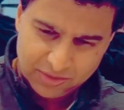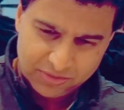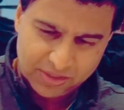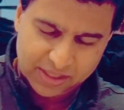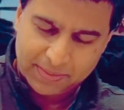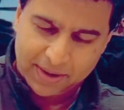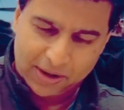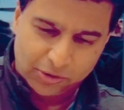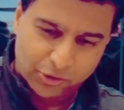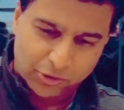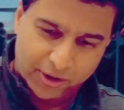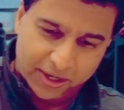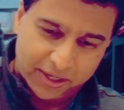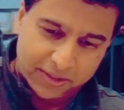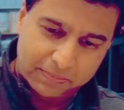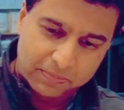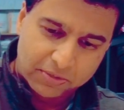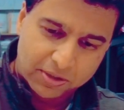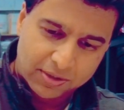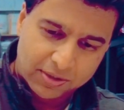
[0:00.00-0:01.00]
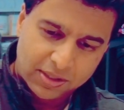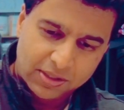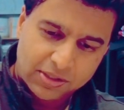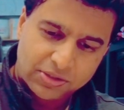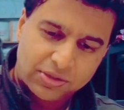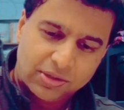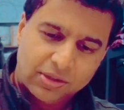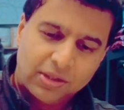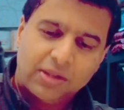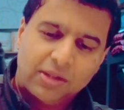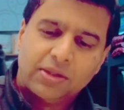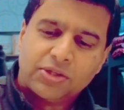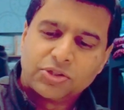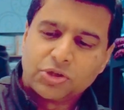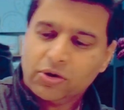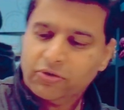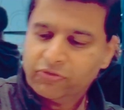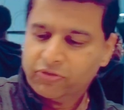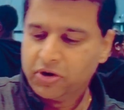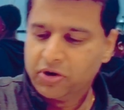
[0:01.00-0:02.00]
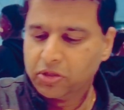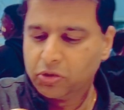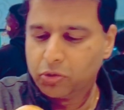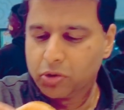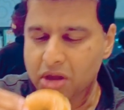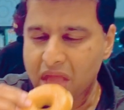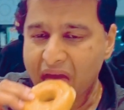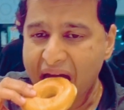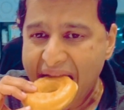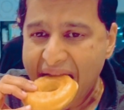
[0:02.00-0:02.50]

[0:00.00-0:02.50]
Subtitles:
They come out great. Let's go in for another one.